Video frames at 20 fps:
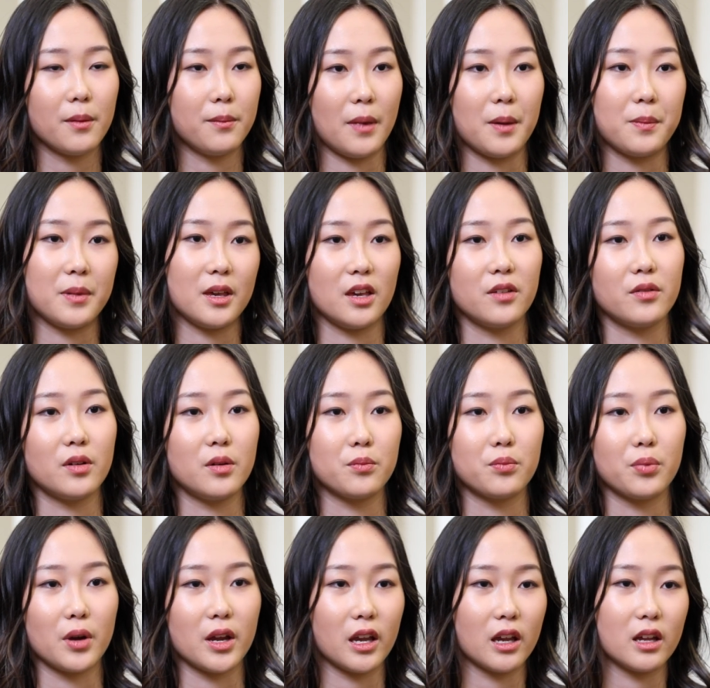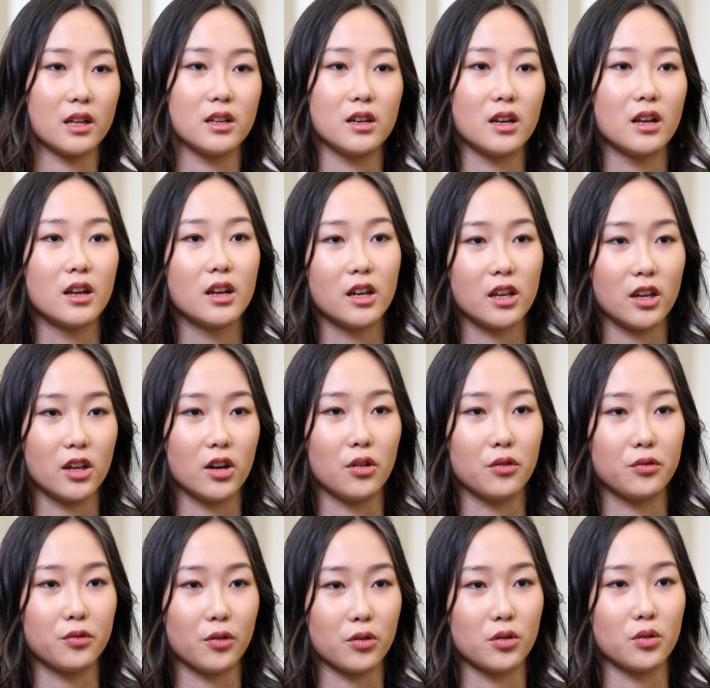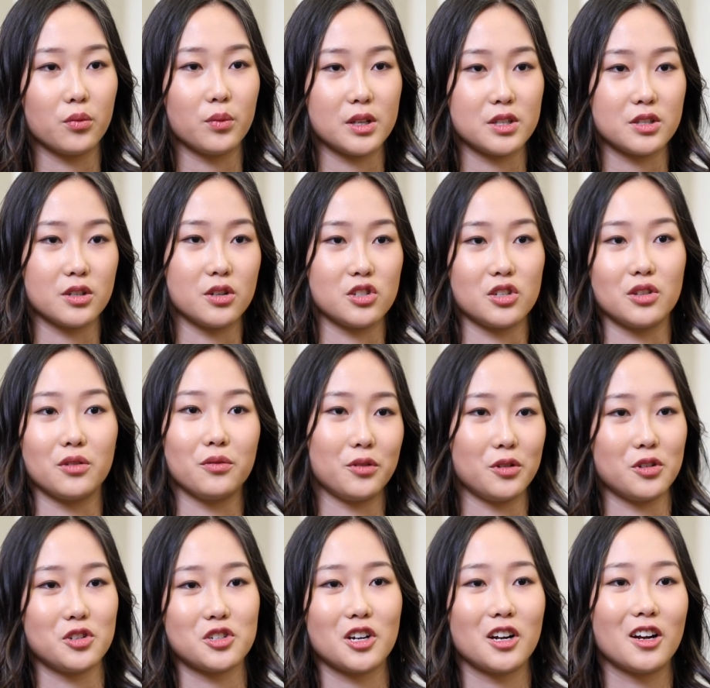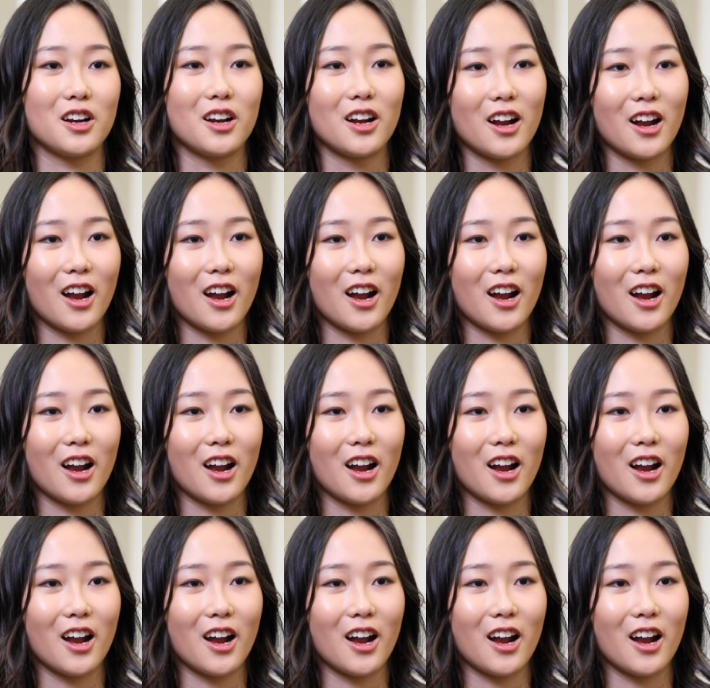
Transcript: maybe even bring in, you know, further research in the future.